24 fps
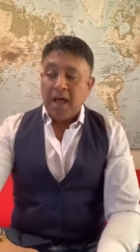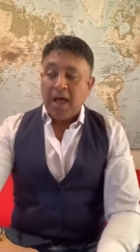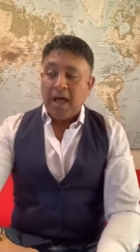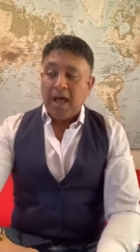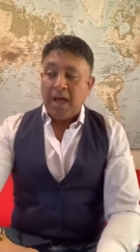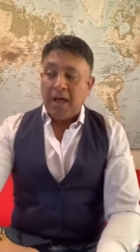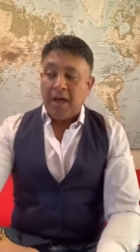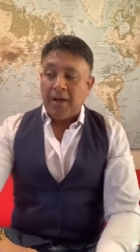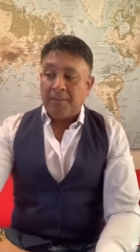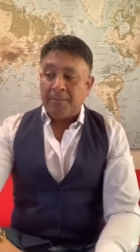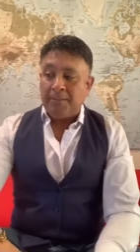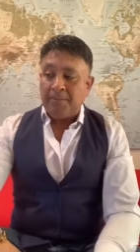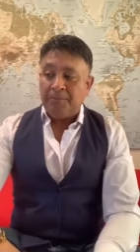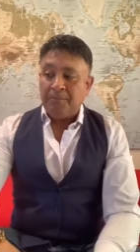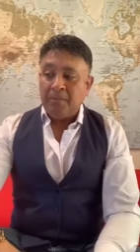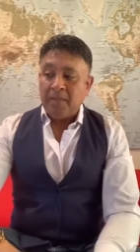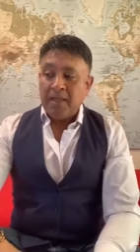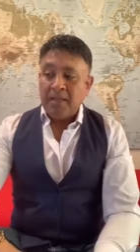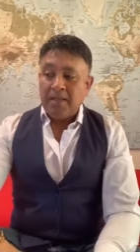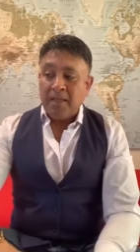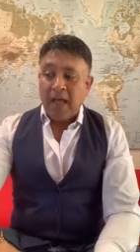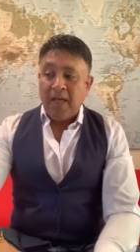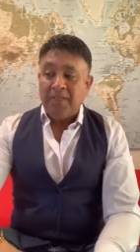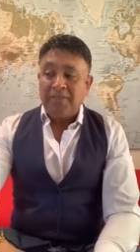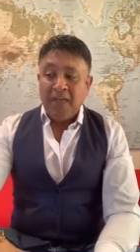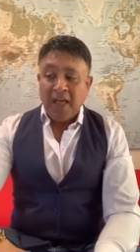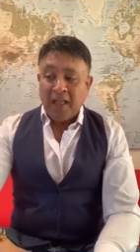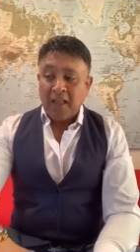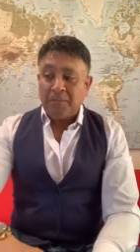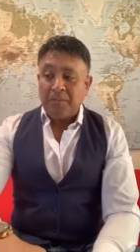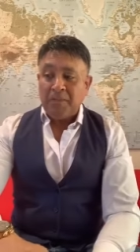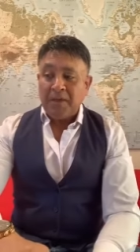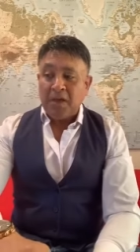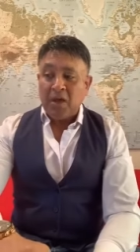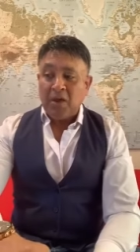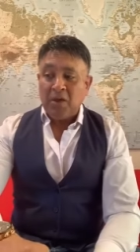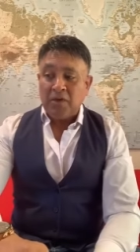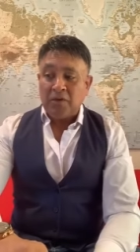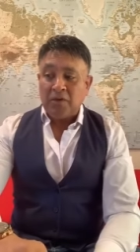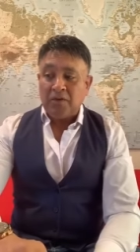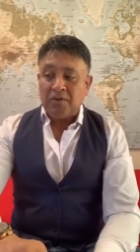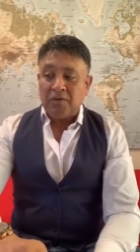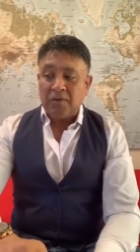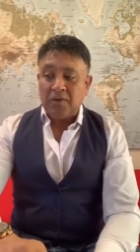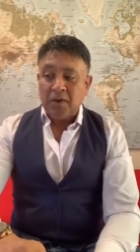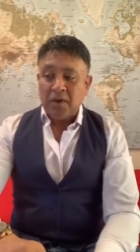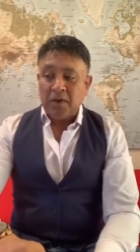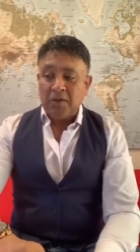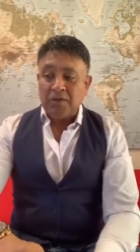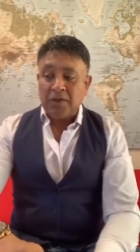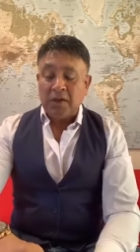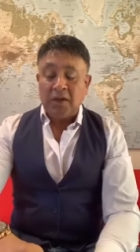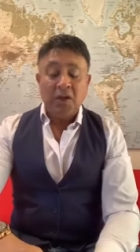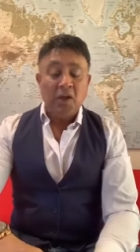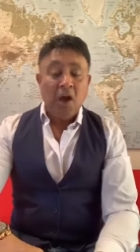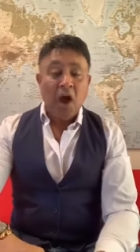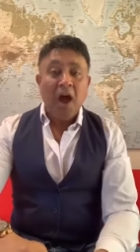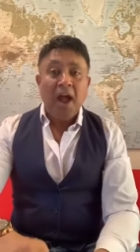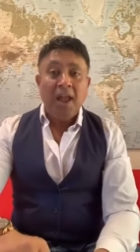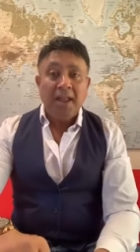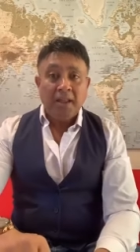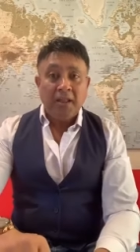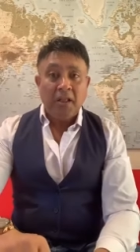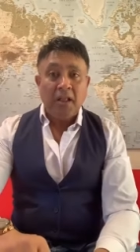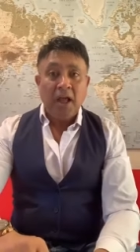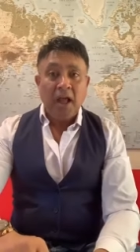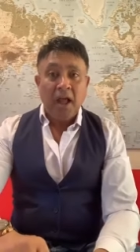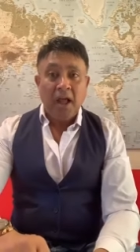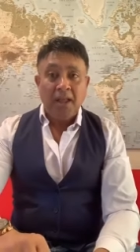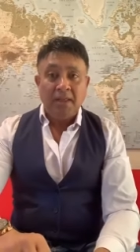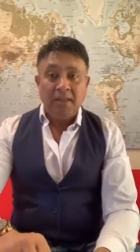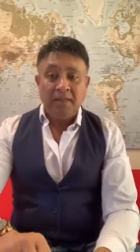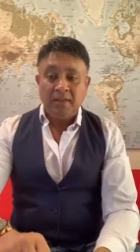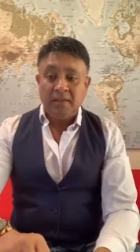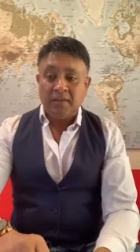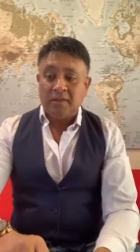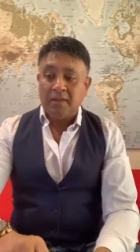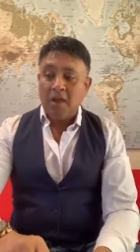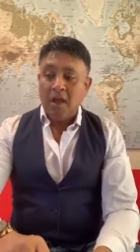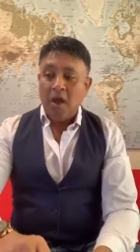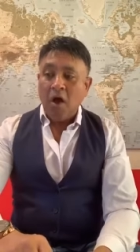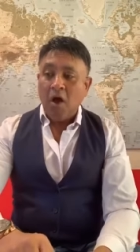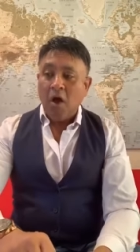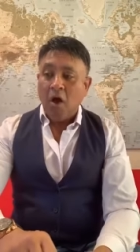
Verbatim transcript: Um, and that's because the guidelines